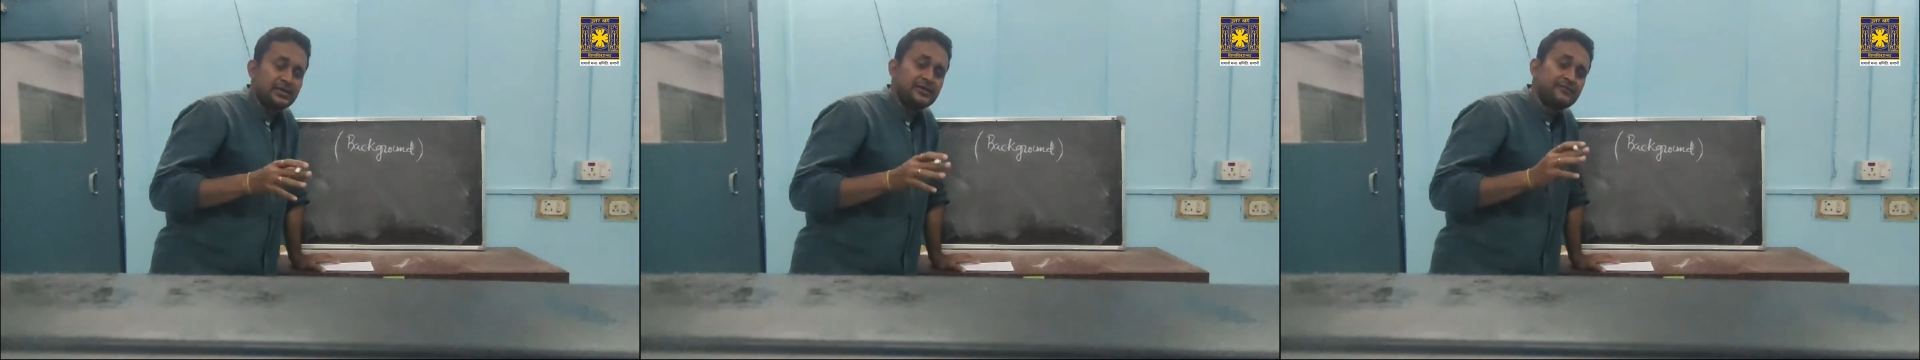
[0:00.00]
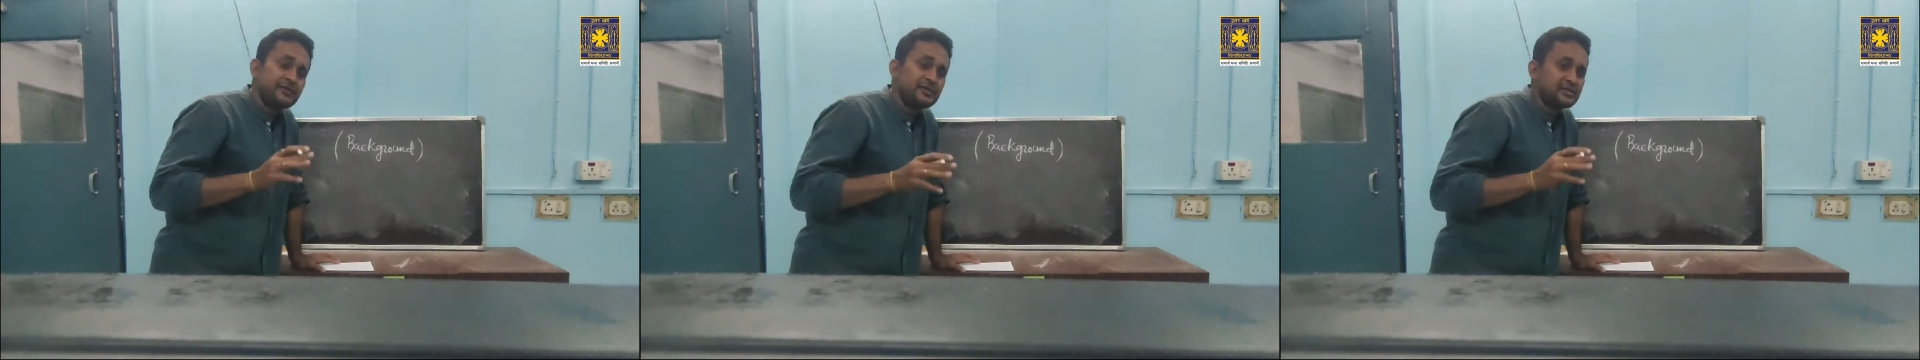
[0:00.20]

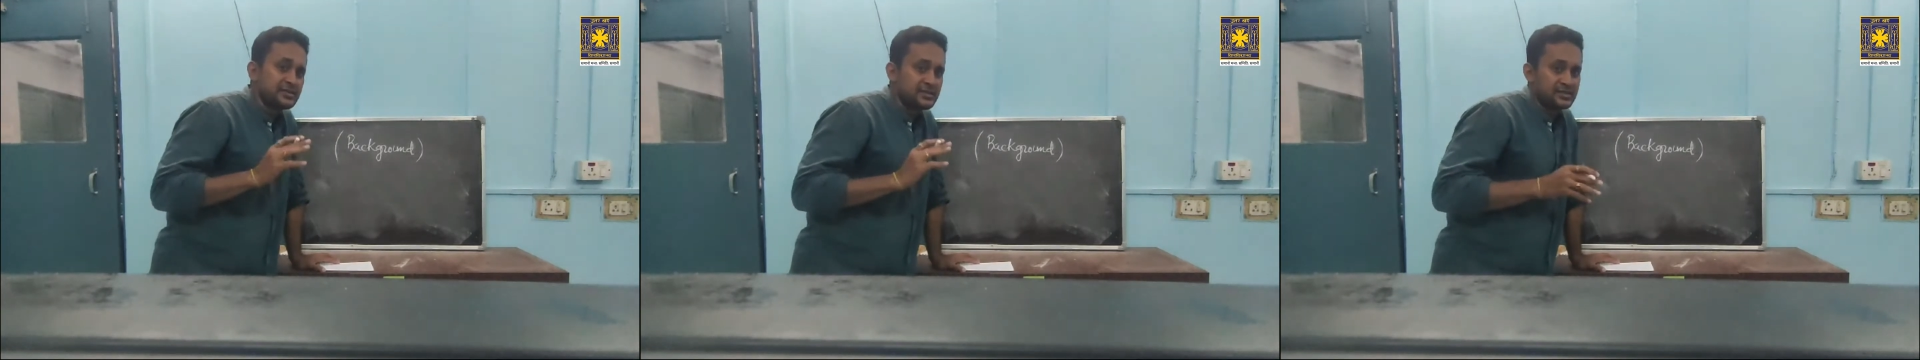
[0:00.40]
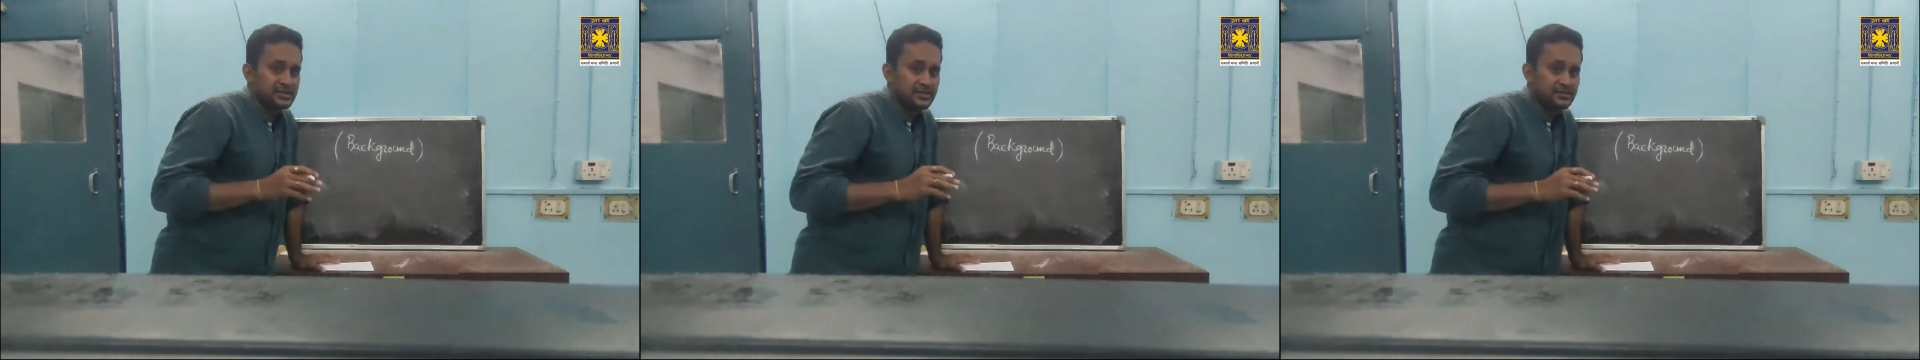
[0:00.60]
living
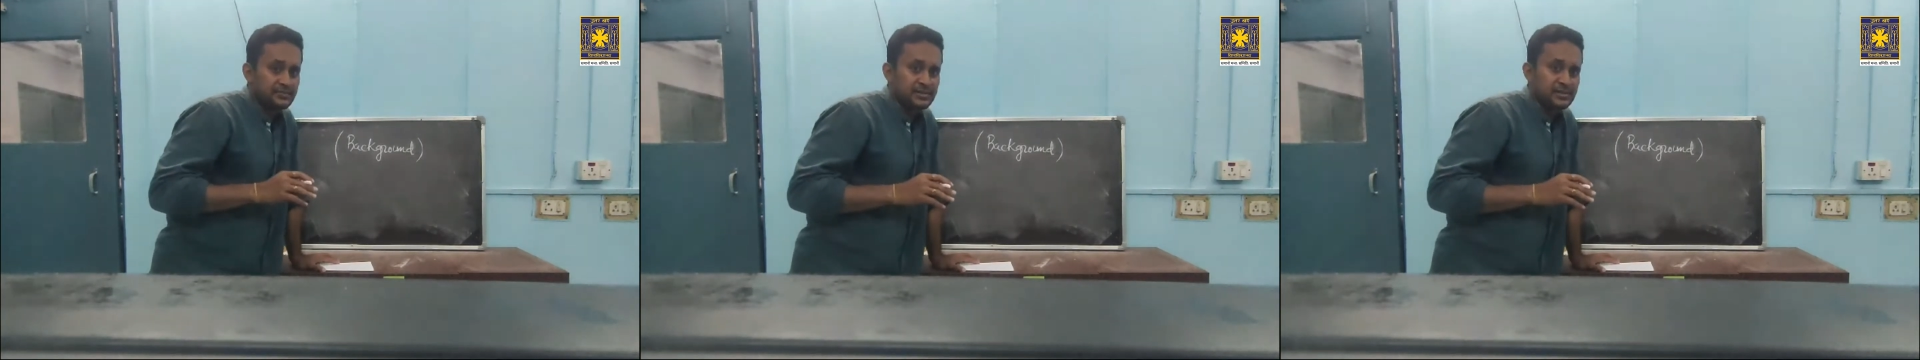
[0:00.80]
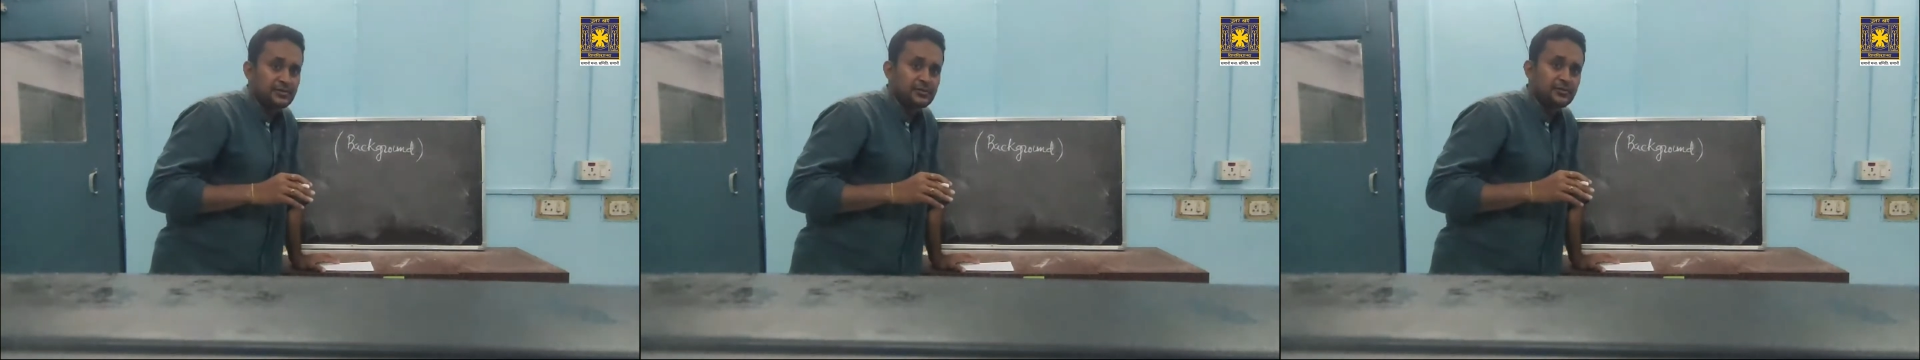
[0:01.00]
systems
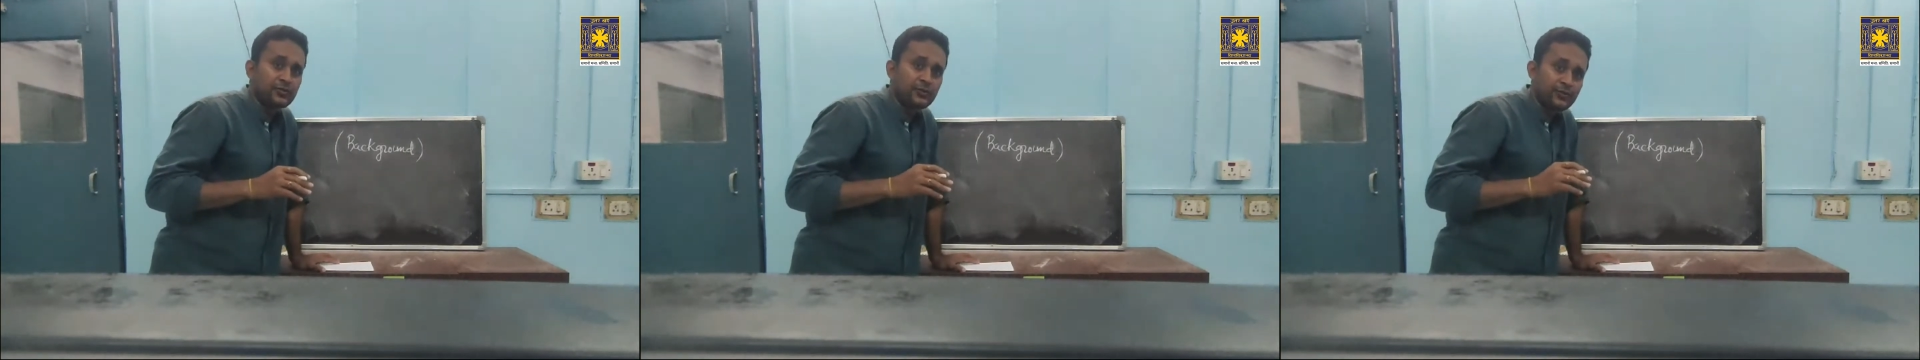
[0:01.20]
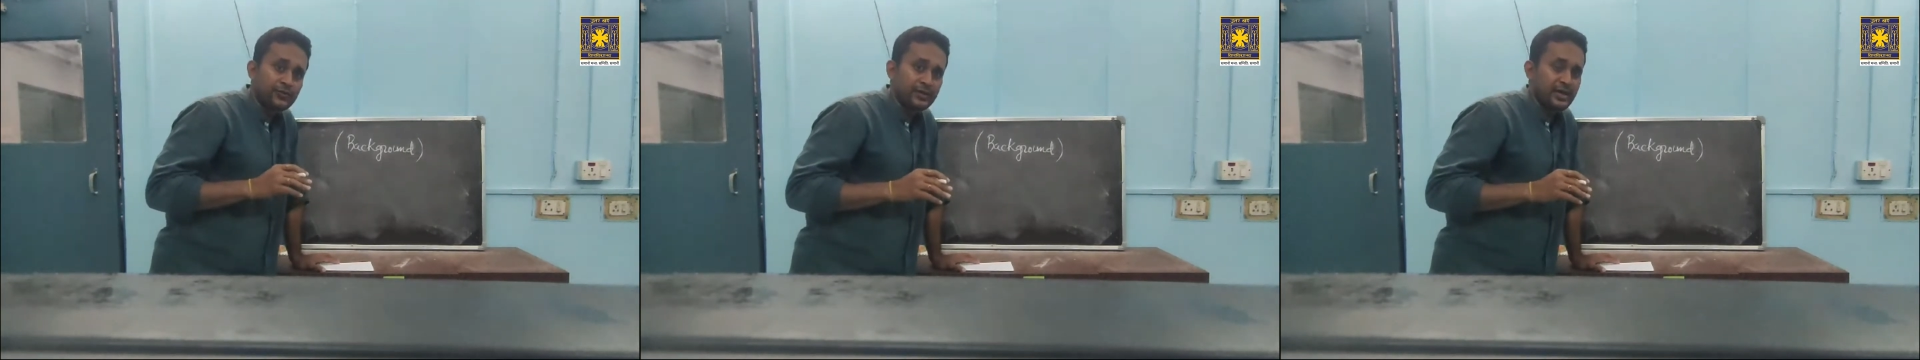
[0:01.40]
are
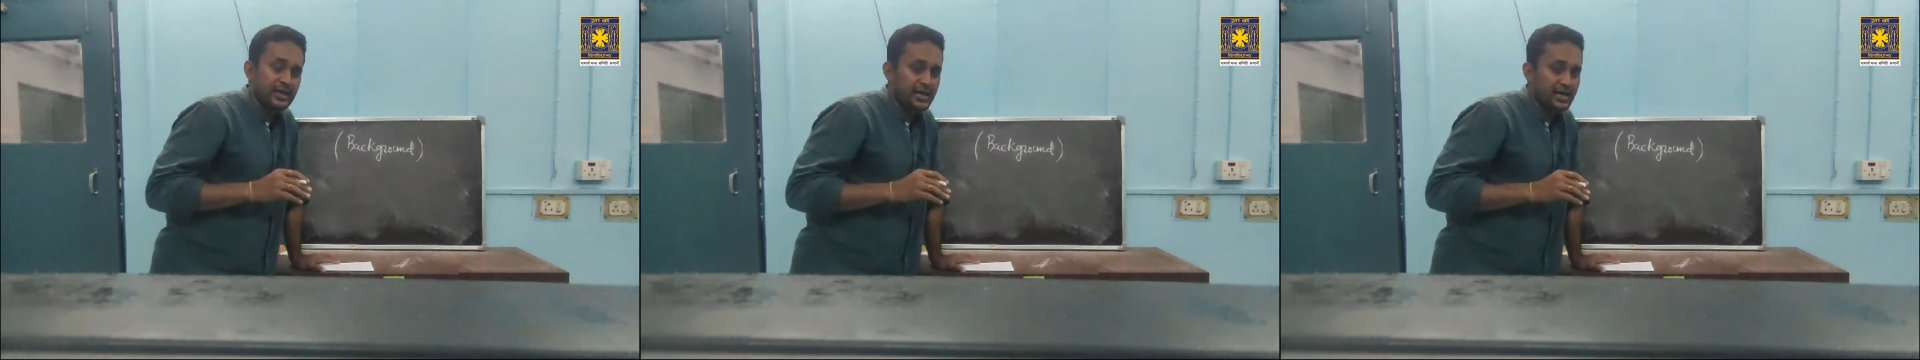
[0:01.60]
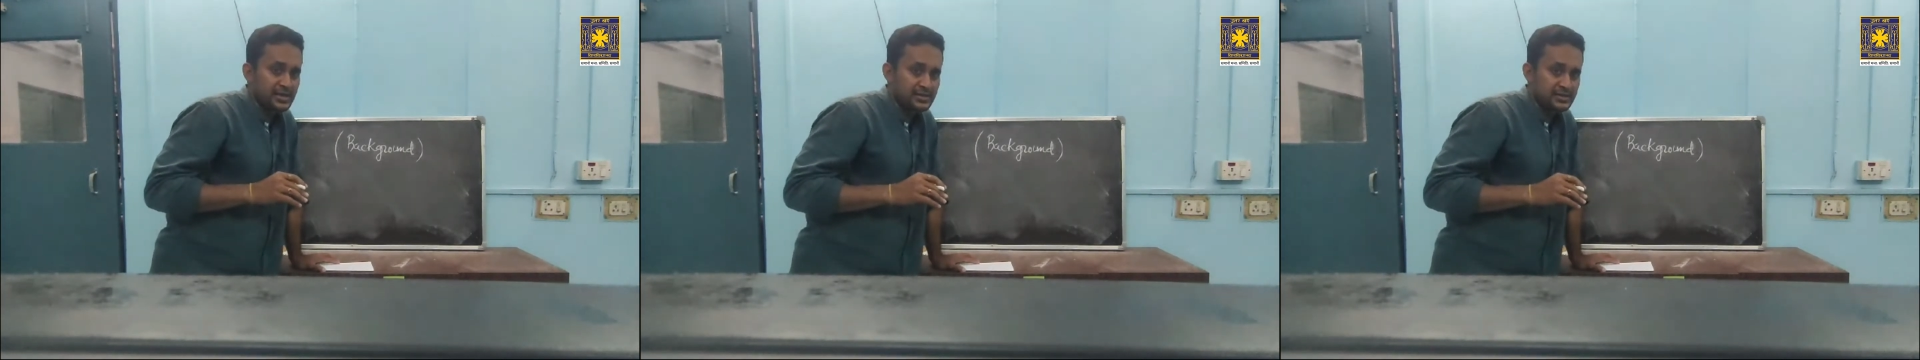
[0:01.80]
known
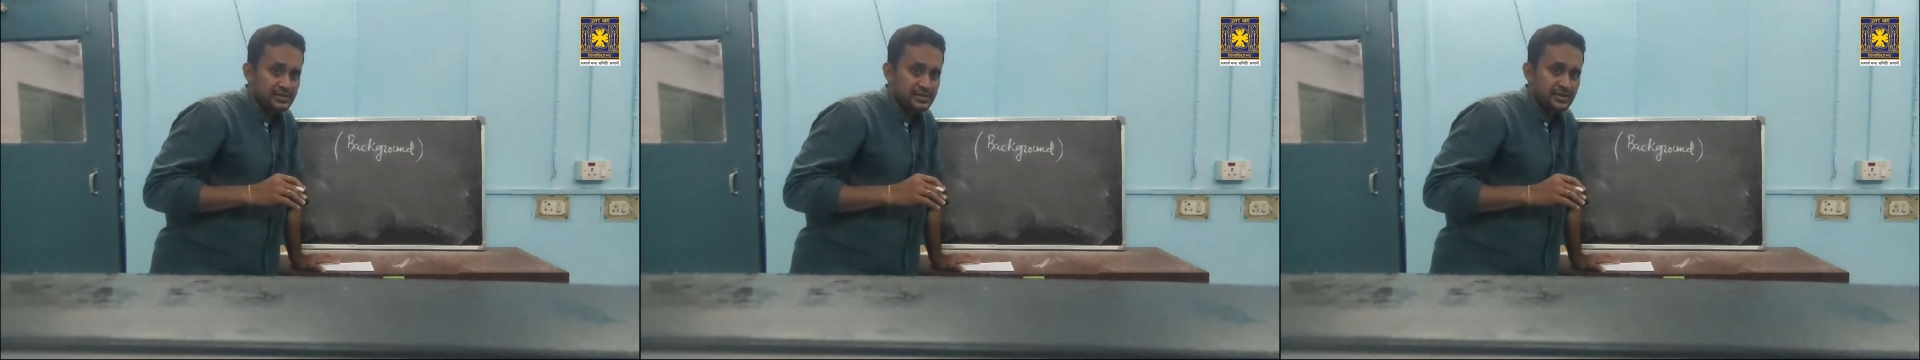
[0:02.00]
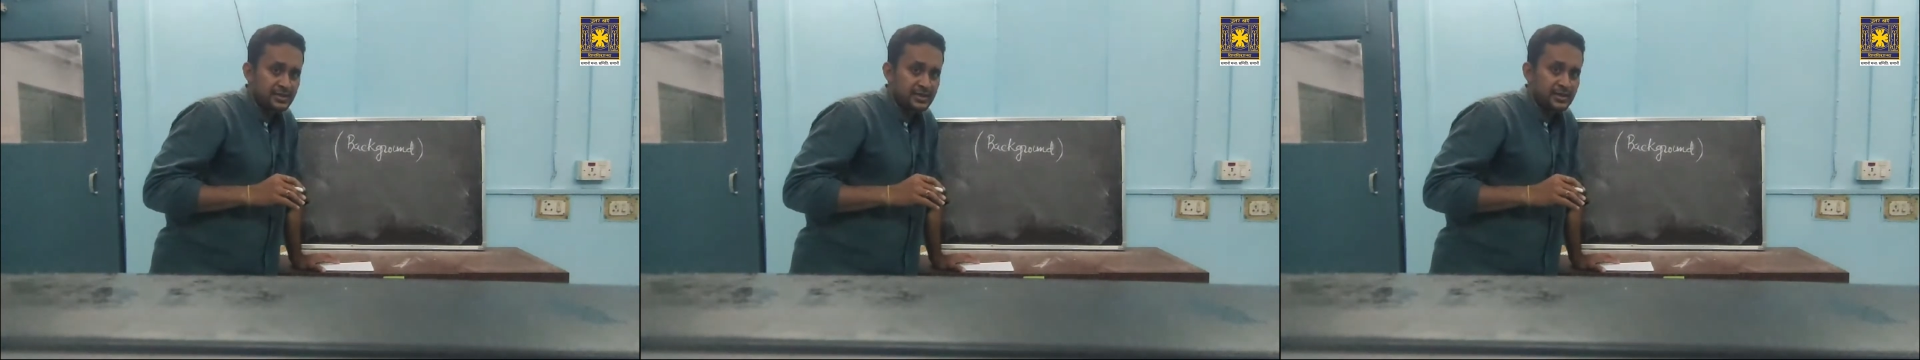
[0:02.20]
as